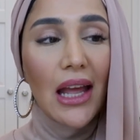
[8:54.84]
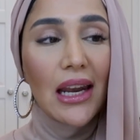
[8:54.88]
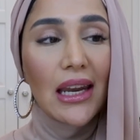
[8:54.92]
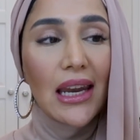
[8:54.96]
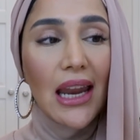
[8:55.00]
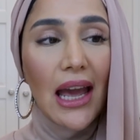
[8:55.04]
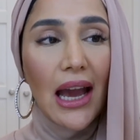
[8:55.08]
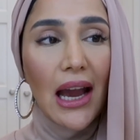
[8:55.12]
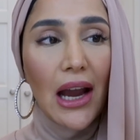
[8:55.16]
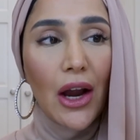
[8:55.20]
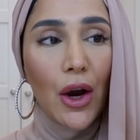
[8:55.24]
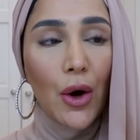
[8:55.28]

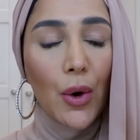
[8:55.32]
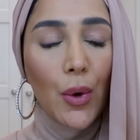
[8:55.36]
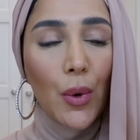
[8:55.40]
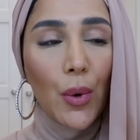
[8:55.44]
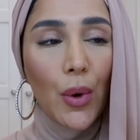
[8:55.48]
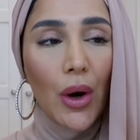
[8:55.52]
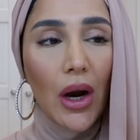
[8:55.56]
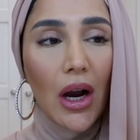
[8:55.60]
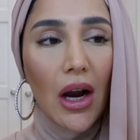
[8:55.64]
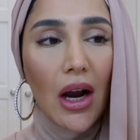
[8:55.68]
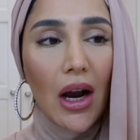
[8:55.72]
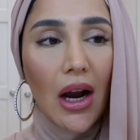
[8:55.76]

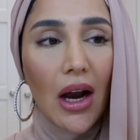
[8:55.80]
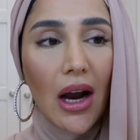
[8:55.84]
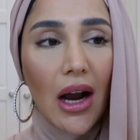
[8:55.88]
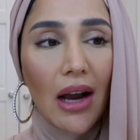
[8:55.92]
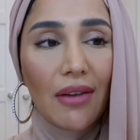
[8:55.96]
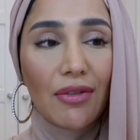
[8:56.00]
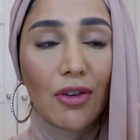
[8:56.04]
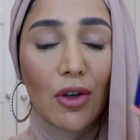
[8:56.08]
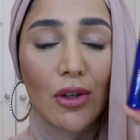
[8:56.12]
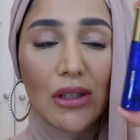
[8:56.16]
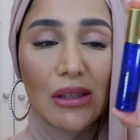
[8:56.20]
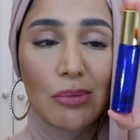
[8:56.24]
Now,
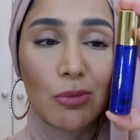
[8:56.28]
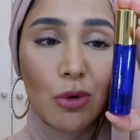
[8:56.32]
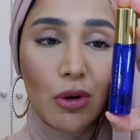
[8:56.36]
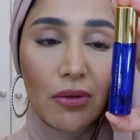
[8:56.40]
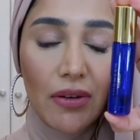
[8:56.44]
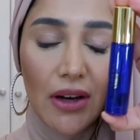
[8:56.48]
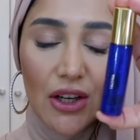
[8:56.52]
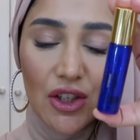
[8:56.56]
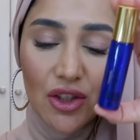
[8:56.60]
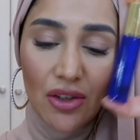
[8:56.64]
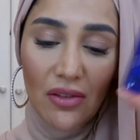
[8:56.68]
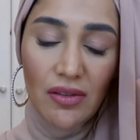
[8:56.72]
I've got a small
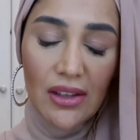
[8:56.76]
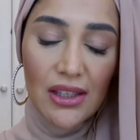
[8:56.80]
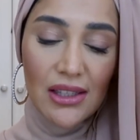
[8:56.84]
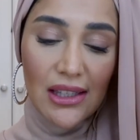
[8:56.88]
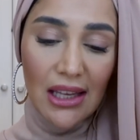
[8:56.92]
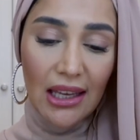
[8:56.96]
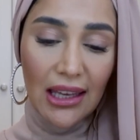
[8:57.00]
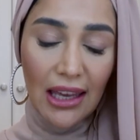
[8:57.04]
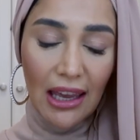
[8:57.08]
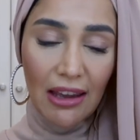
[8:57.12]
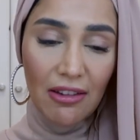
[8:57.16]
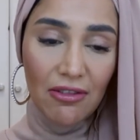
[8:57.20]
version of this.
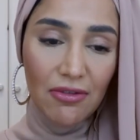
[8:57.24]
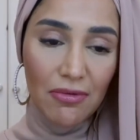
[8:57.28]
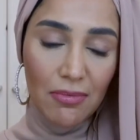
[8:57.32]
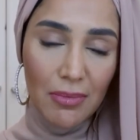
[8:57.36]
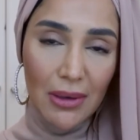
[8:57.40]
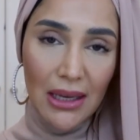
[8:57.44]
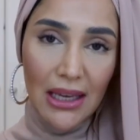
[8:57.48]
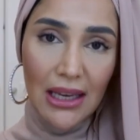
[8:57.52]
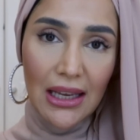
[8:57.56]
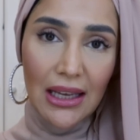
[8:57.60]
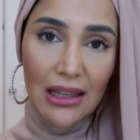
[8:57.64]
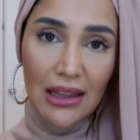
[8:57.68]
They
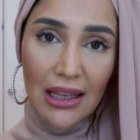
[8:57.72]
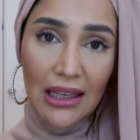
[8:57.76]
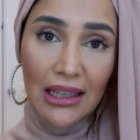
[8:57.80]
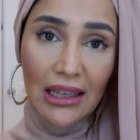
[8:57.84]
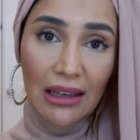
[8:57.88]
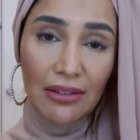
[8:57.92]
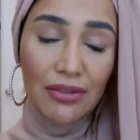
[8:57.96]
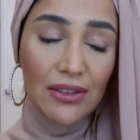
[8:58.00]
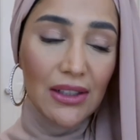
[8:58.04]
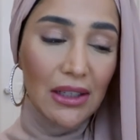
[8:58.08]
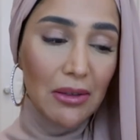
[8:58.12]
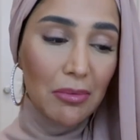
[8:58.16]

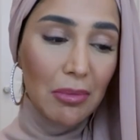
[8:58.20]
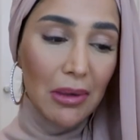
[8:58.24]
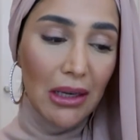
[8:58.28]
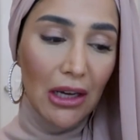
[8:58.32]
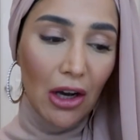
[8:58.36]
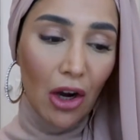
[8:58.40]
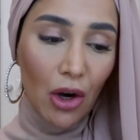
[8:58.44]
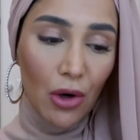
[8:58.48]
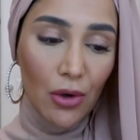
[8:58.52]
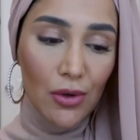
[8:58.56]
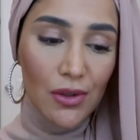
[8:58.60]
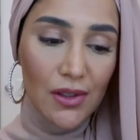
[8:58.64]
gifted me
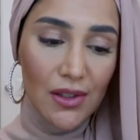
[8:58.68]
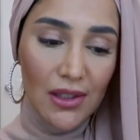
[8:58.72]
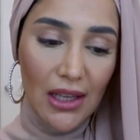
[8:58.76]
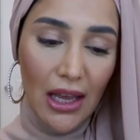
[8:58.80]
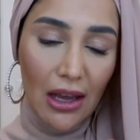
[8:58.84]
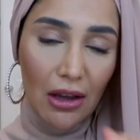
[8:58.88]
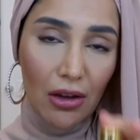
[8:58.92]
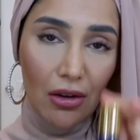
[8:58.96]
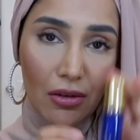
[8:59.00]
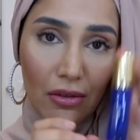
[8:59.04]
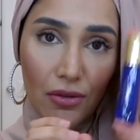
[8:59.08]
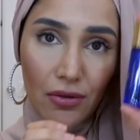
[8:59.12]
a whole
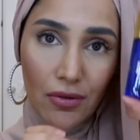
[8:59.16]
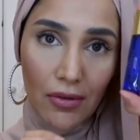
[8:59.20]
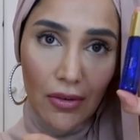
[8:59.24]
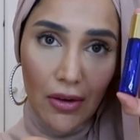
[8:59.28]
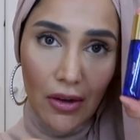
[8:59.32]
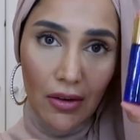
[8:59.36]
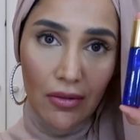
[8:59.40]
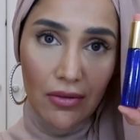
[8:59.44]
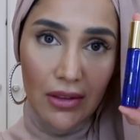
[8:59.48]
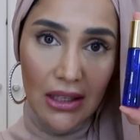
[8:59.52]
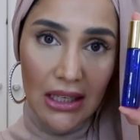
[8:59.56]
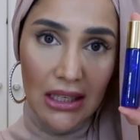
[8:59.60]
set
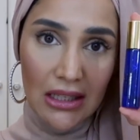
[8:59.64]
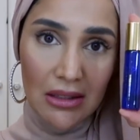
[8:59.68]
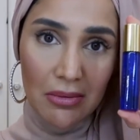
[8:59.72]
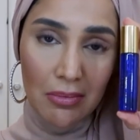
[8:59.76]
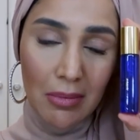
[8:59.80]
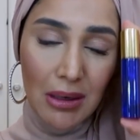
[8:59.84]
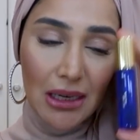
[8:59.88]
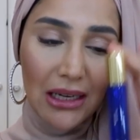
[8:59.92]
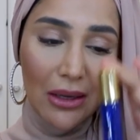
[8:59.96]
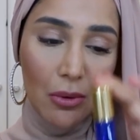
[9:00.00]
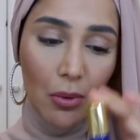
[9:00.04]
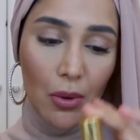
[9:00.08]
of these
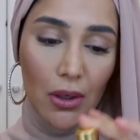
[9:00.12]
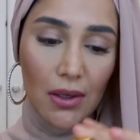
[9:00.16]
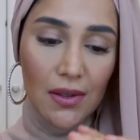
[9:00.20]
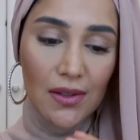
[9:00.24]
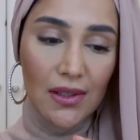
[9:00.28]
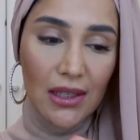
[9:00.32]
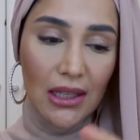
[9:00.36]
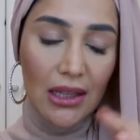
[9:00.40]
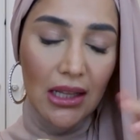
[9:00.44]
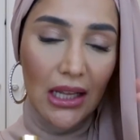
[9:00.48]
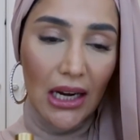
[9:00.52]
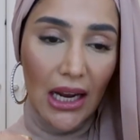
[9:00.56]
mini
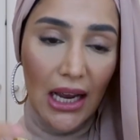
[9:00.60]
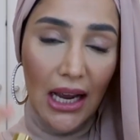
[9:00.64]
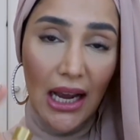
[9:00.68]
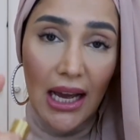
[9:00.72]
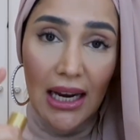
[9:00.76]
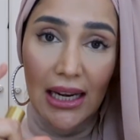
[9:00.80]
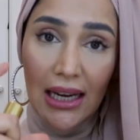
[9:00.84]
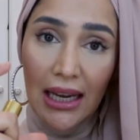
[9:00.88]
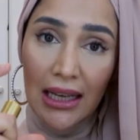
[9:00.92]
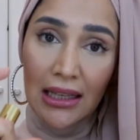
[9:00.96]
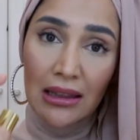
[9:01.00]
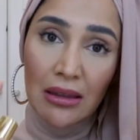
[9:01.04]
ones, and then I
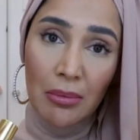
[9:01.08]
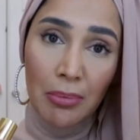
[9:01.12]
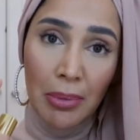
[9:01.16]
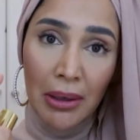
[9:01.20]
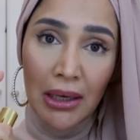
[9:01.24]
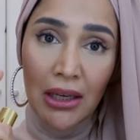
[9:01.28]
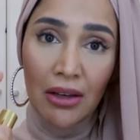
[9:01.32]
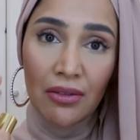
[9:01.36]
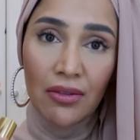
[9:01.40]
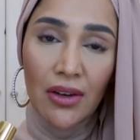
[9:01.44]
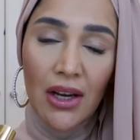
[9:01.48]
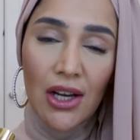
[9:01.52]
had like the
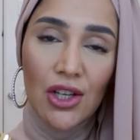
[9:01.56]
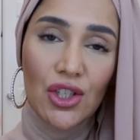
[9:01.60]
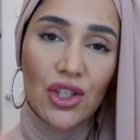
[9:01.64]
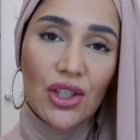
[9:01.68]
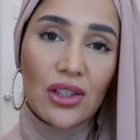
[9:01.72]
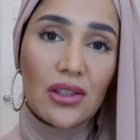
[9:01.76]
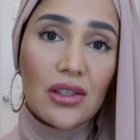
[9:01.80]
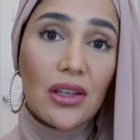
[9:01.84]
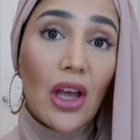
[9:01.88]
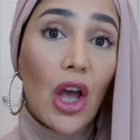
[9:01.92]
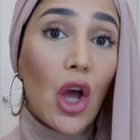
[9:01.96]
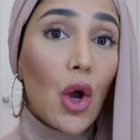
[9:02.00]
bigger
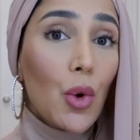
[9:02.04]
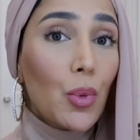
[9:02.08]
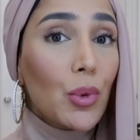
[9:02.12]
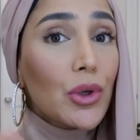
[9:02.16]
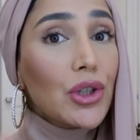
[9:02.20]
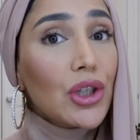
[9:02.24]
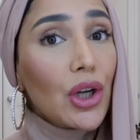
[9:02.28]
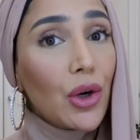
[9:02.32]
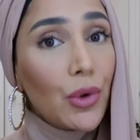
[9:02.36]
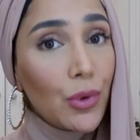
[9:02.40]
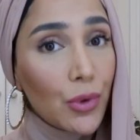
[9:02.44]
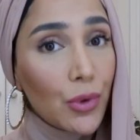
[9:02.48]
versions, which are